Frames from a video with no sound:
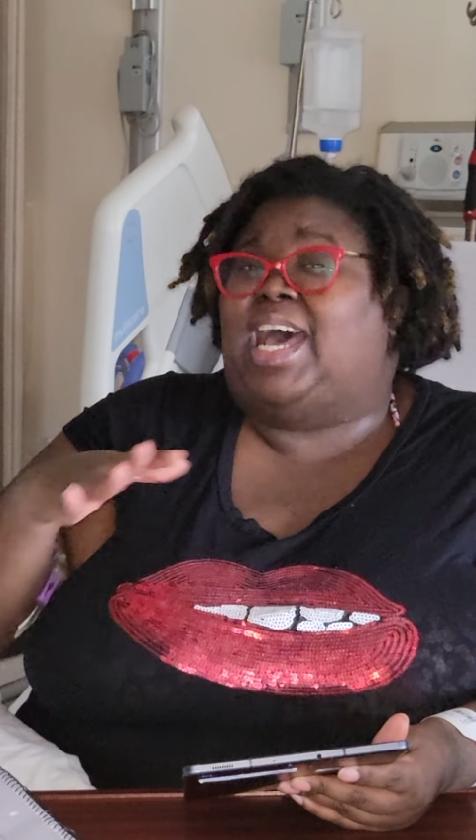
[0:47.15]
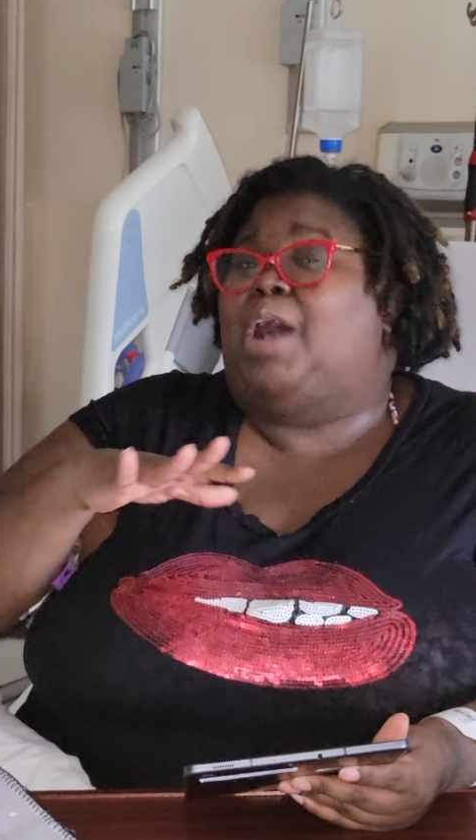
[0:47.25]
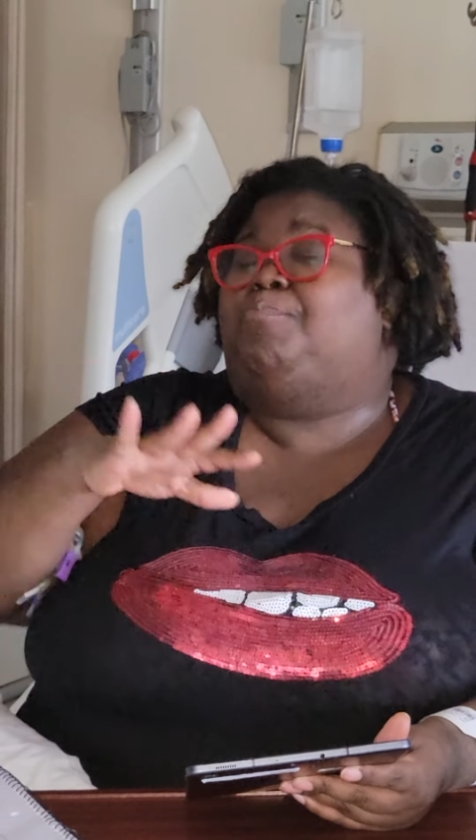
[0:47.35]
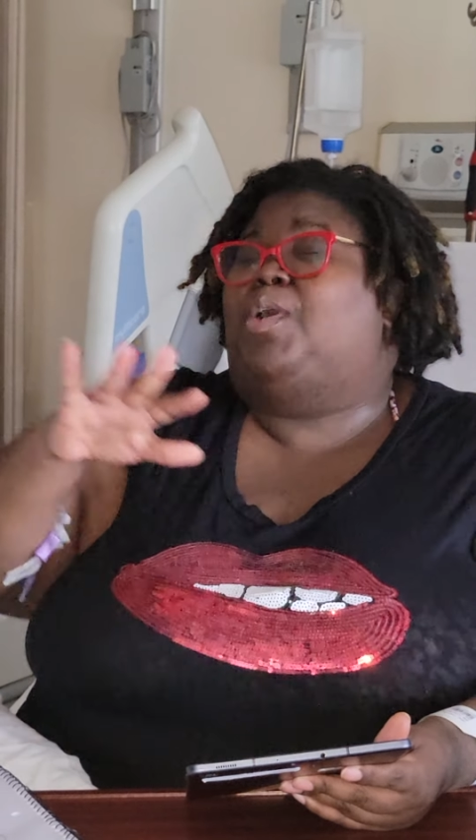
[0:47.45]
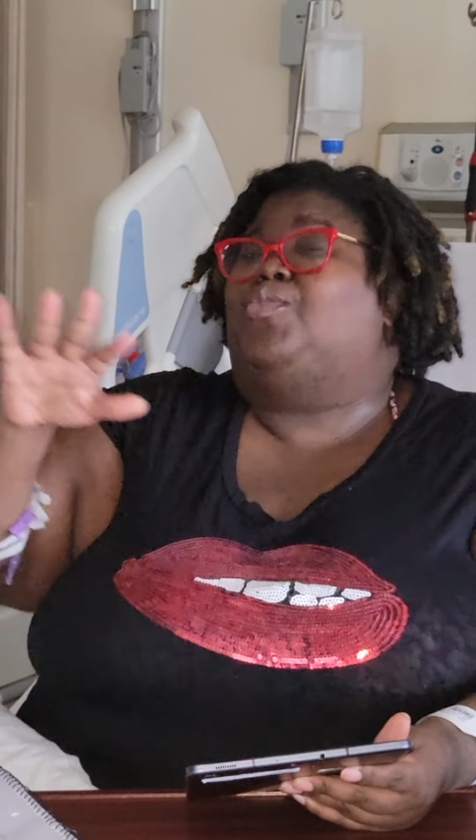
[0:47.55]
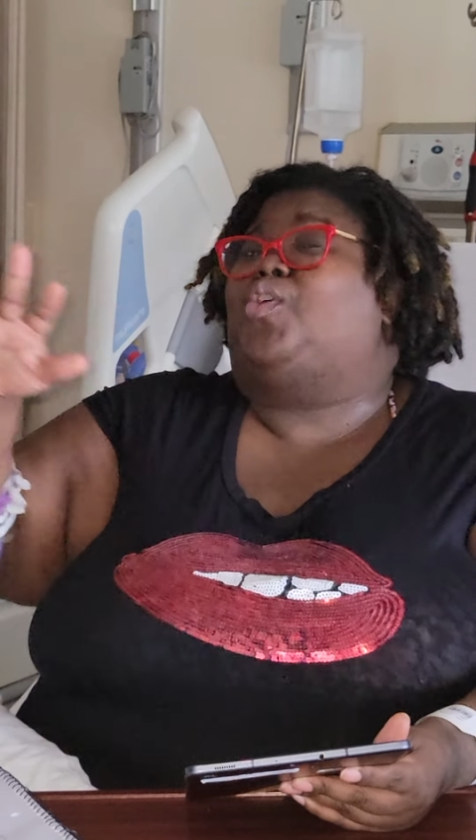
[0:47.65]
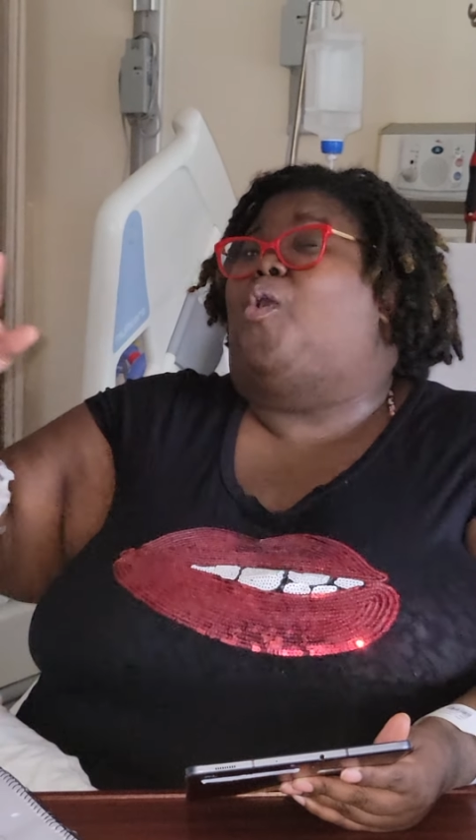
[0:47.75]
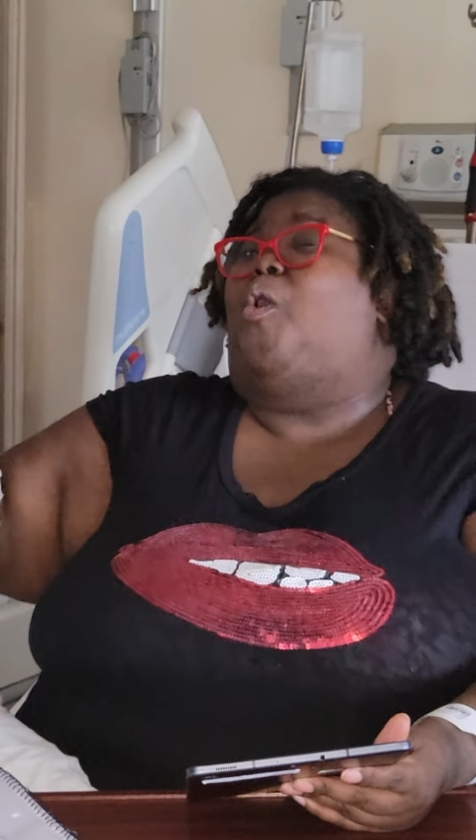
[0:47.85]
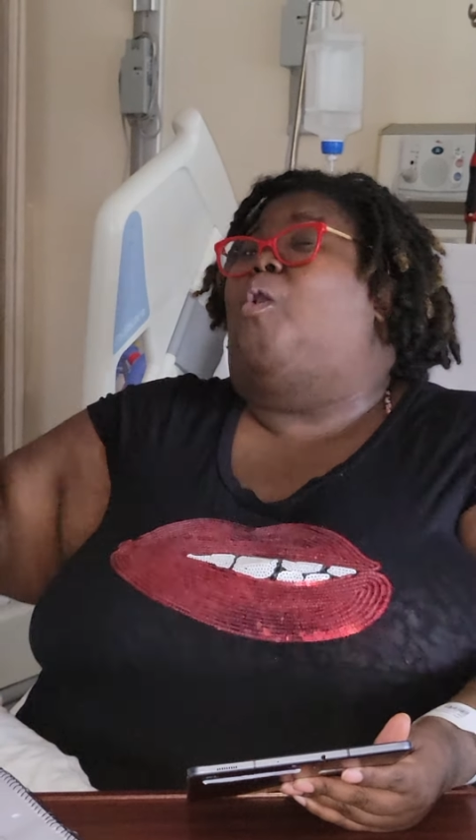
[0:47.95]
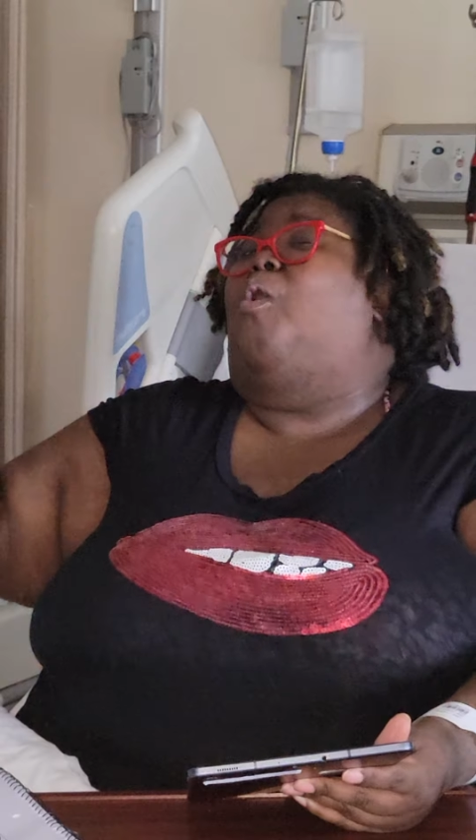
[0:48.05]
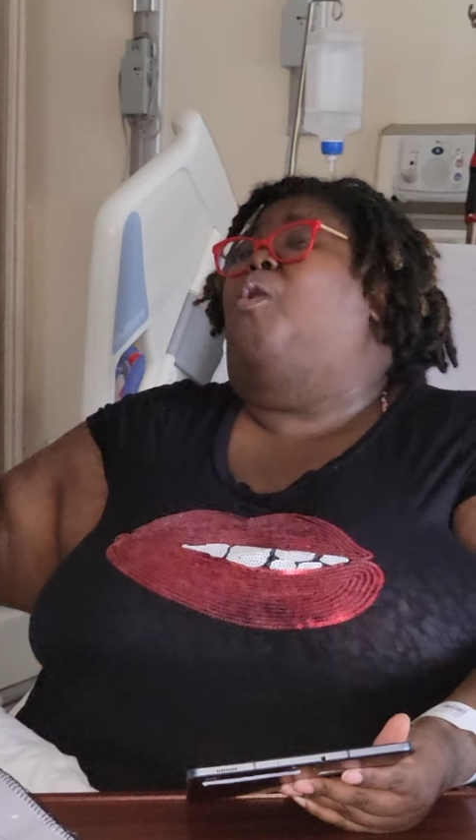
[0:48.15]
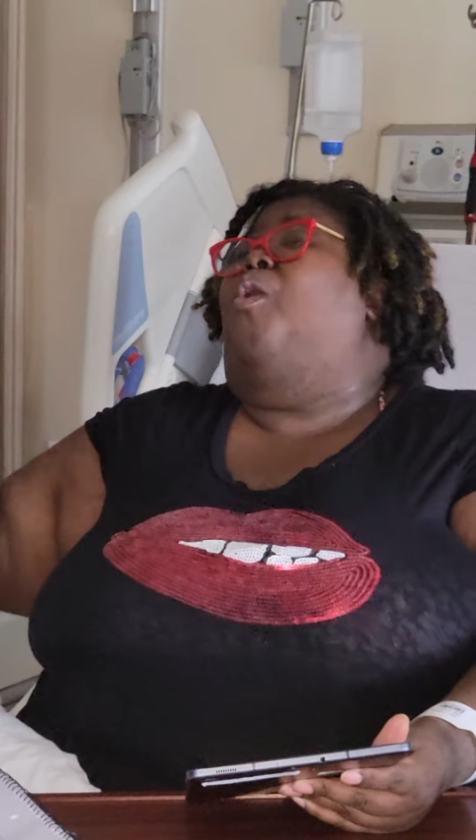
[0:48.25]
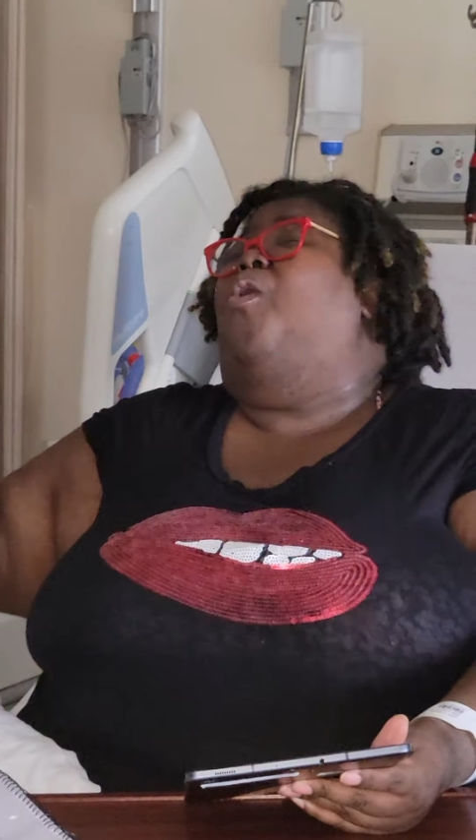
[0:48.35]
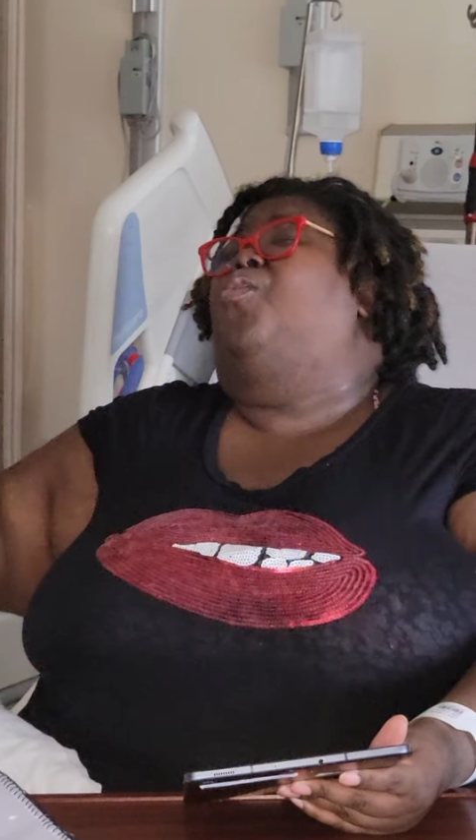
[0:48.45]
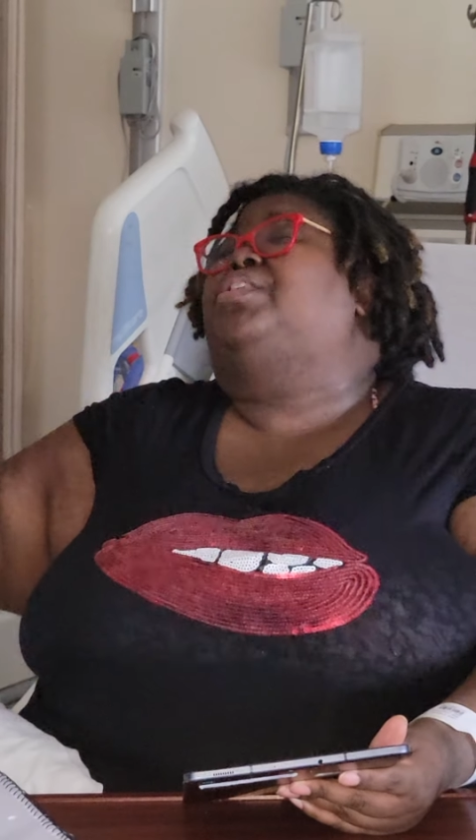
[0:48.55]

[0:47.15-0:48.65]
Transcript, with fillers: I birthed all